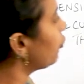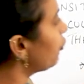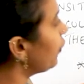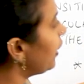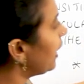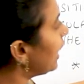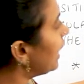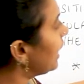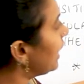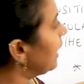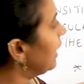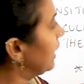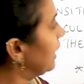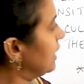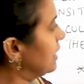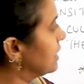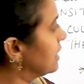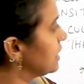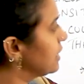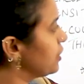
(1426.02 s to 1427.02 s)
field
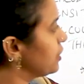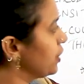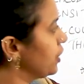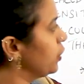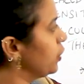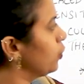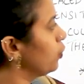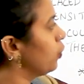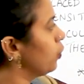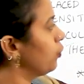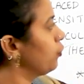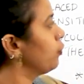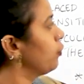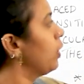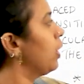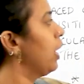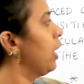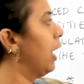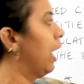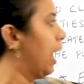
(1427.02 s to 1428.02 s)
intensity of
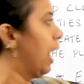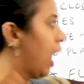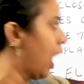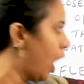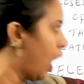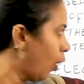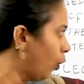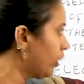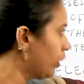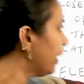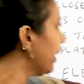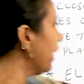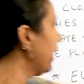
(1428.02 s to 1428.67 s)
outer